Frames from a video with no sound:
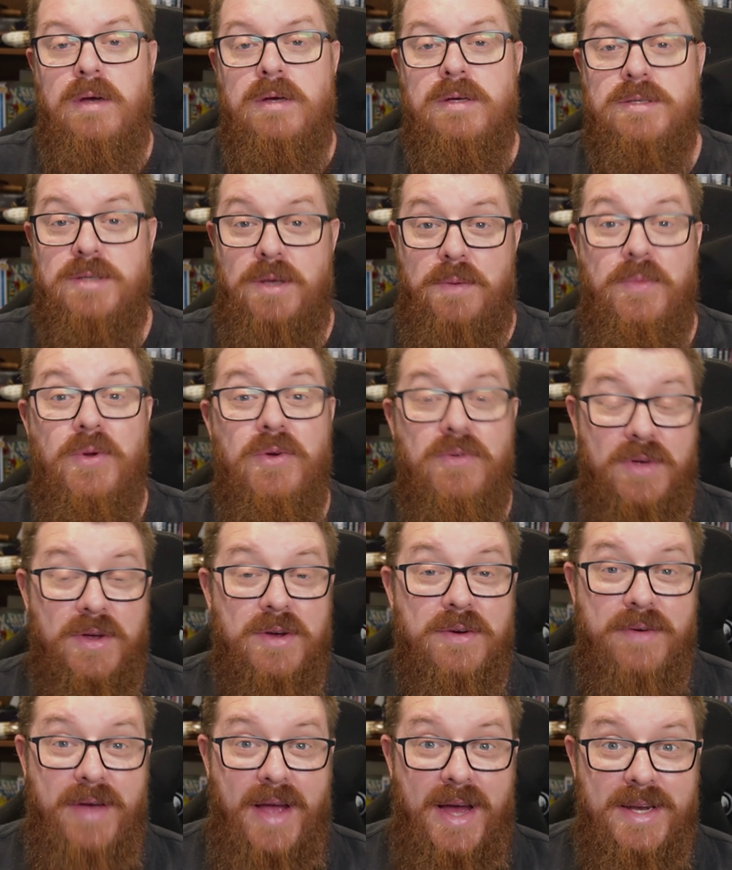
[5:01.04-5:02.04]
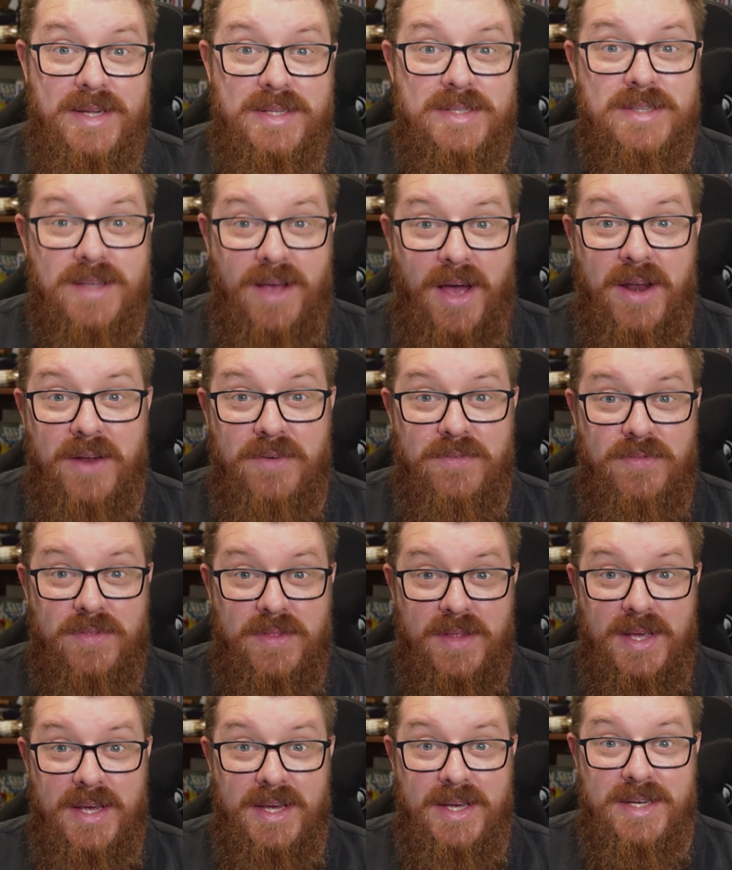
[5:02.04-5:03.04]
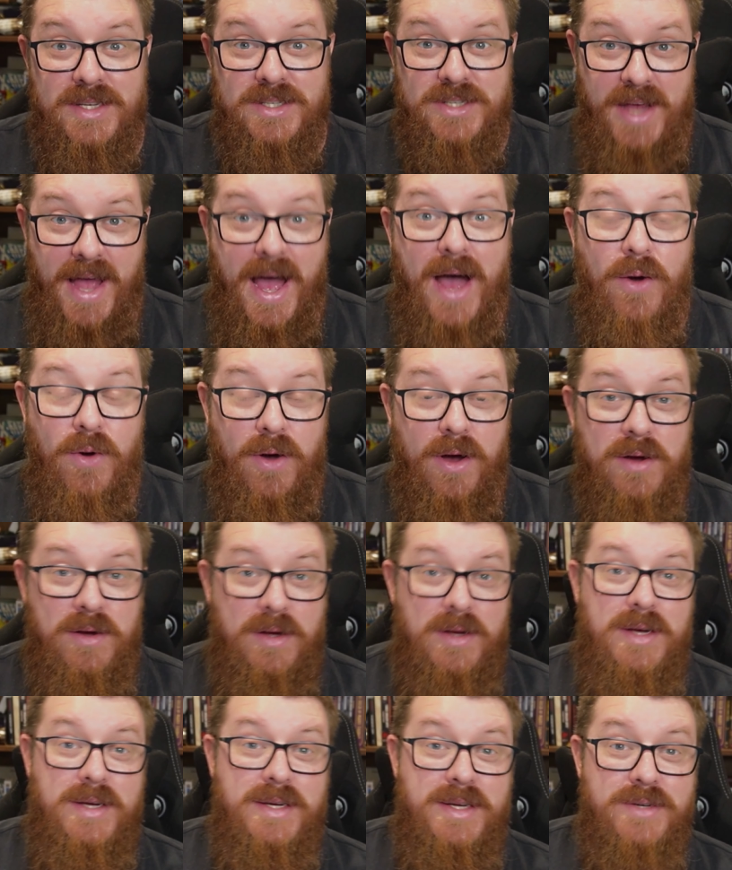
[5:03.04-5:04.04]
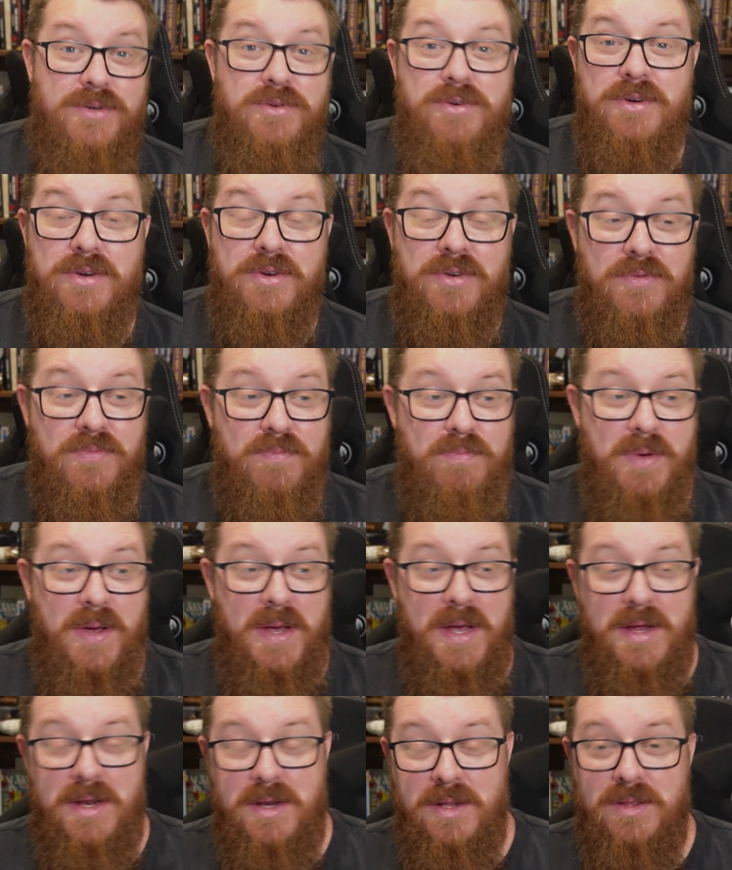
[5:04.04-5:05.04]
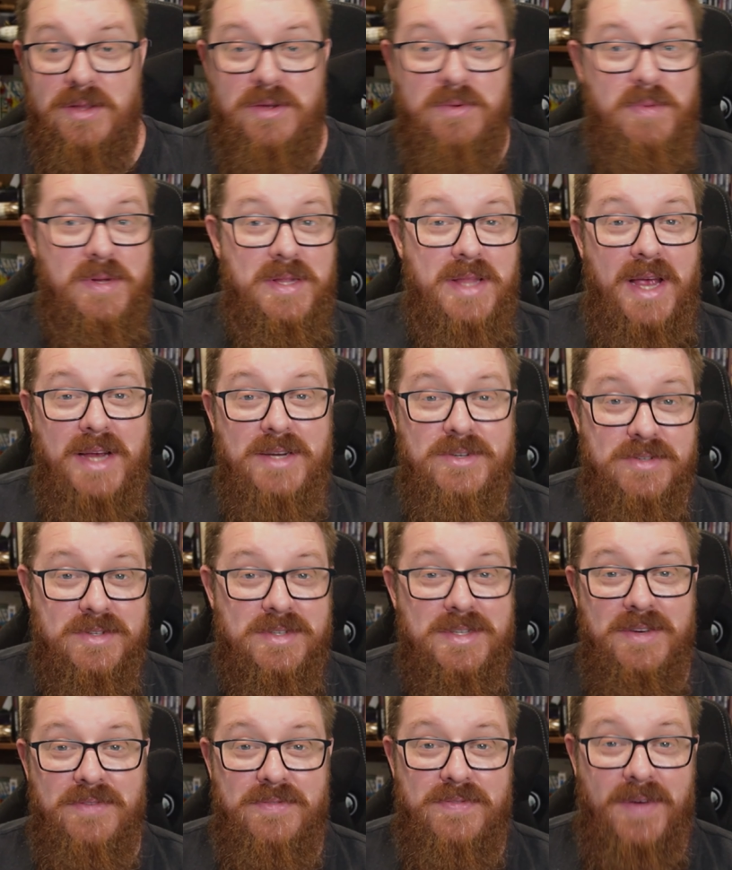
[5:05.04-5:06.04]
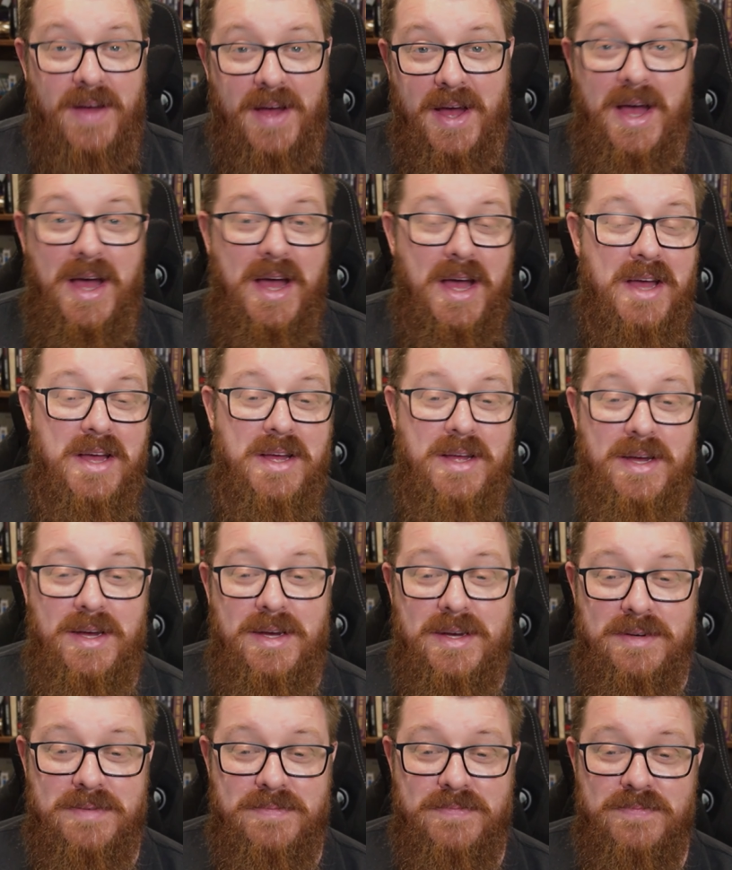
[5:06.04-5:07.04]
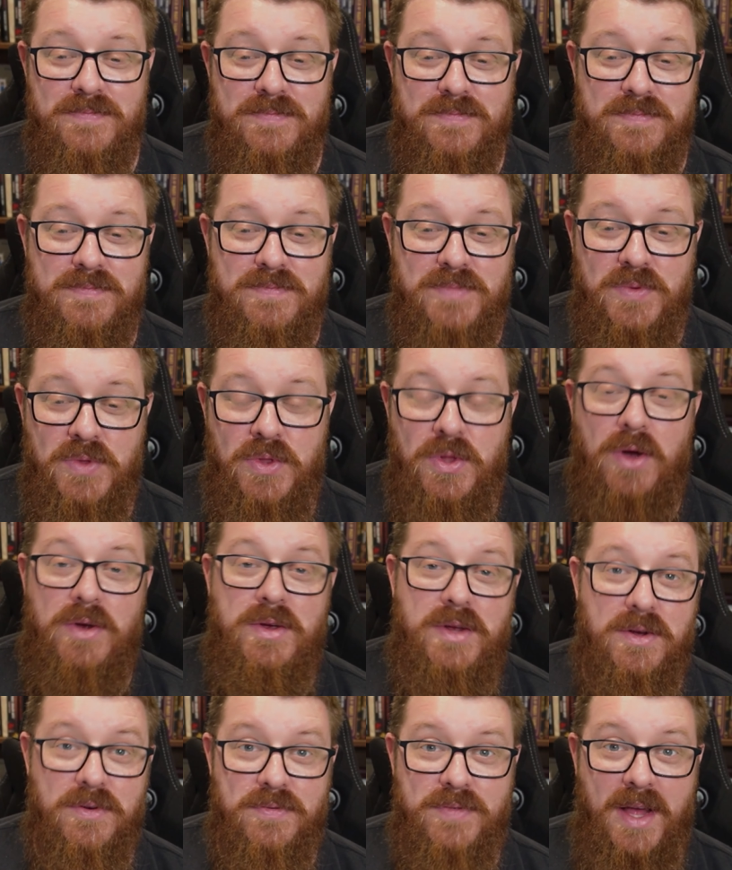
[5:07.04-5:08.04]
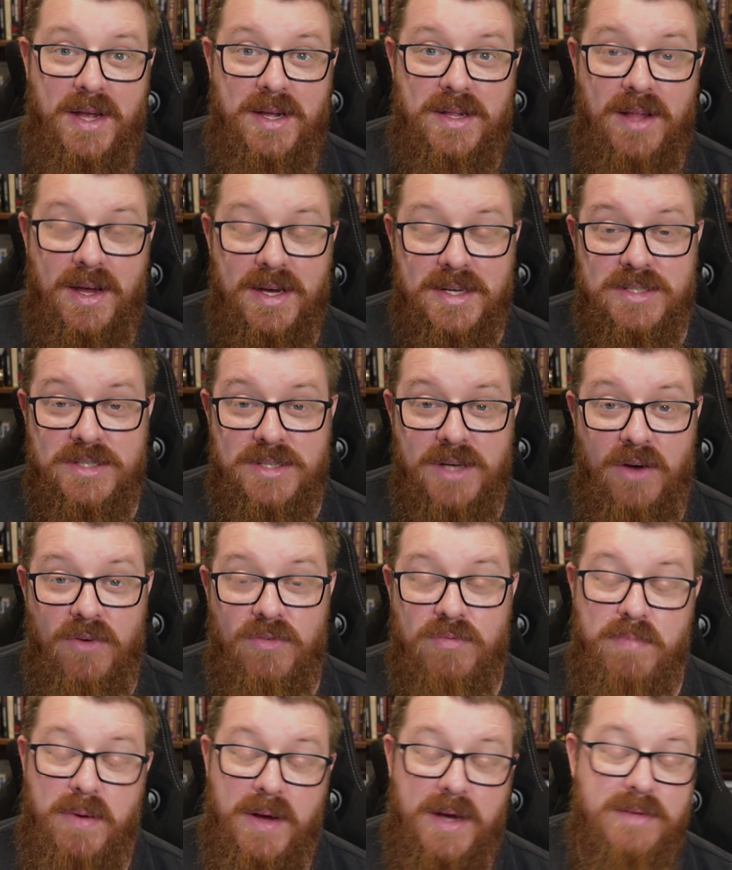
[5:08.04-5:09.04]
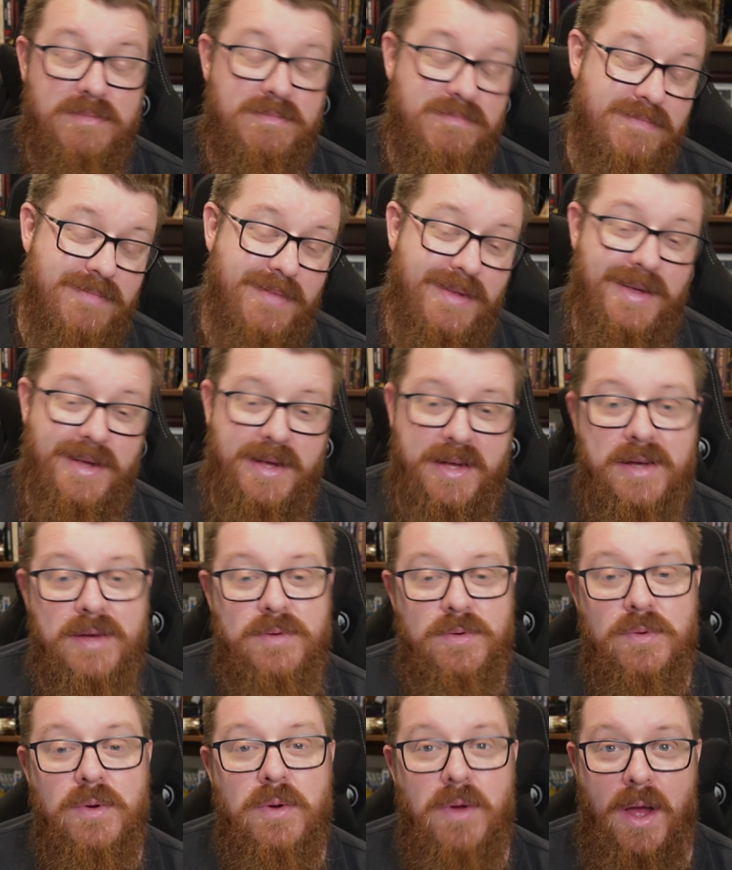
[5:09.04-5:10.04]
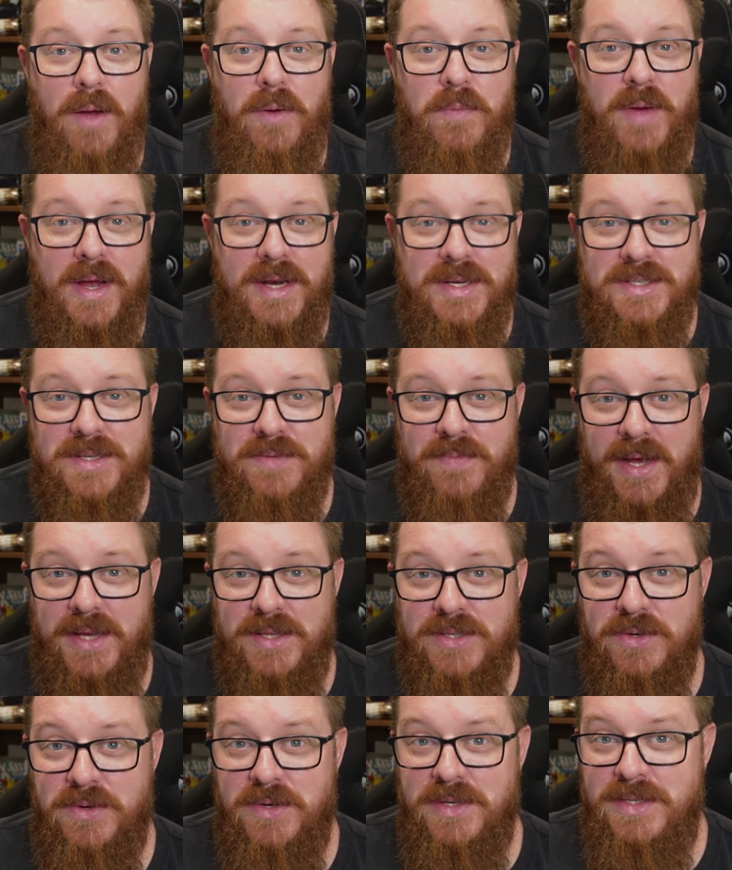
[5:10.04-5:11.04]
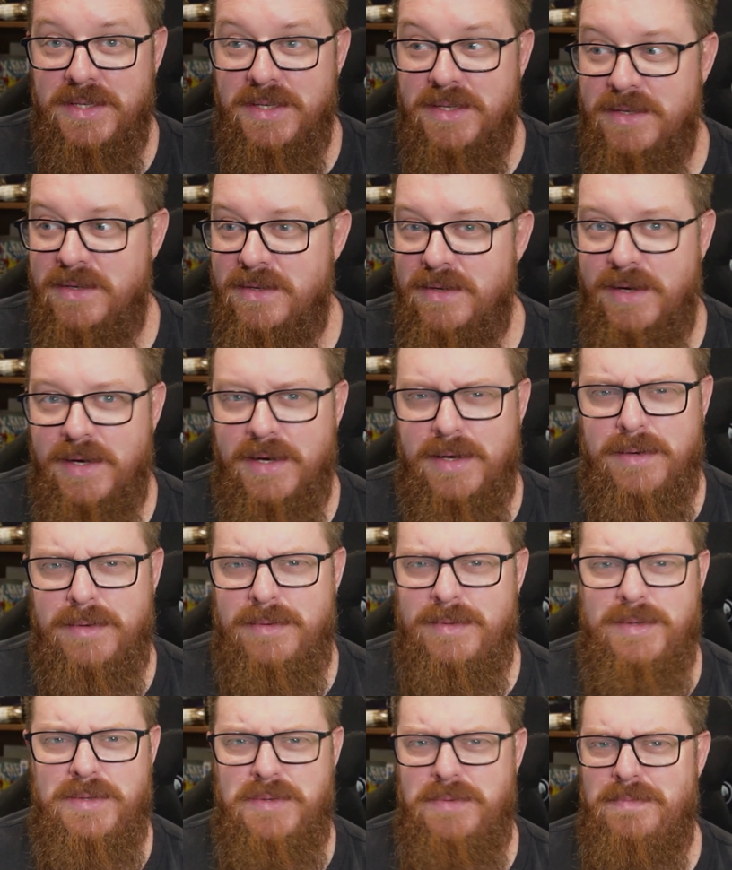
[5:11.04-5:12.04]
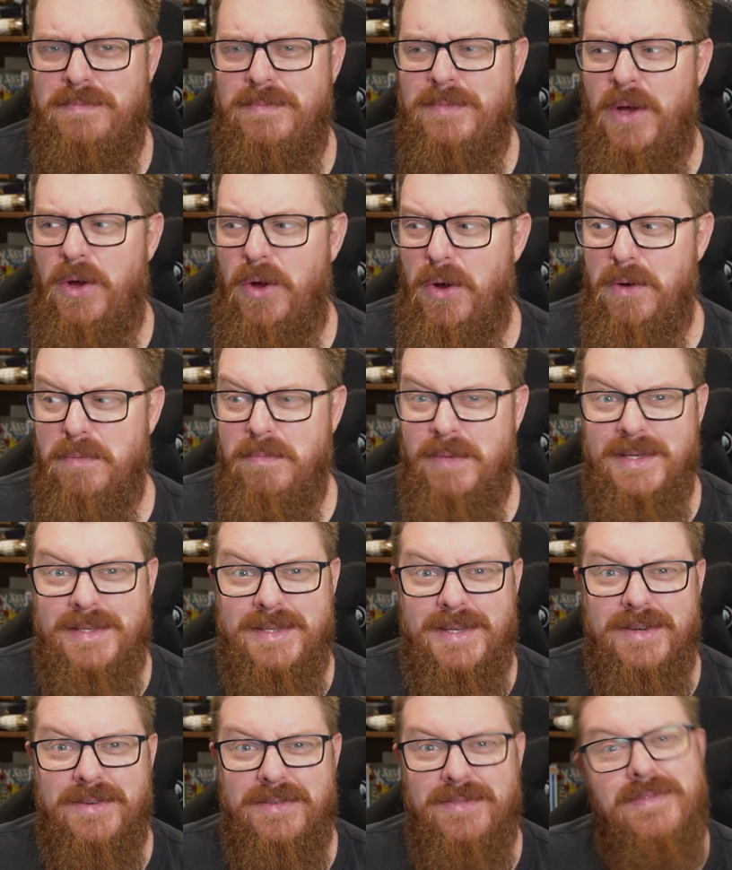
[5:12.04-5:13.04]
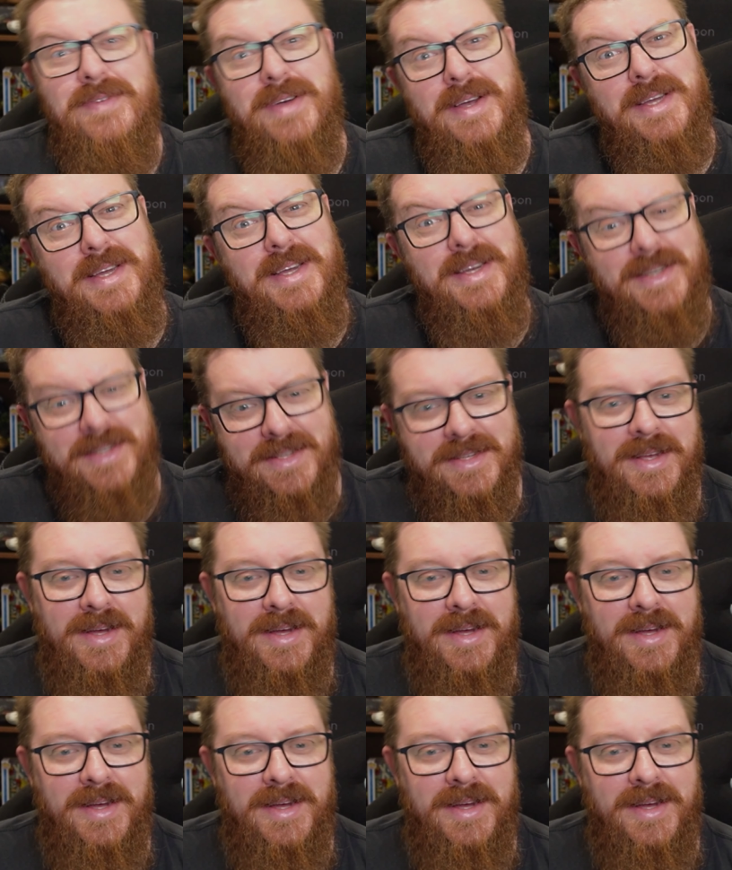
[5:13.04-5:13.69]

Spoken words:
So moving around inside of the shower could have been a little bit dangerous if knocking off that glass shelf, but yeah, I managed to make do and didn't hurt myself, I guess.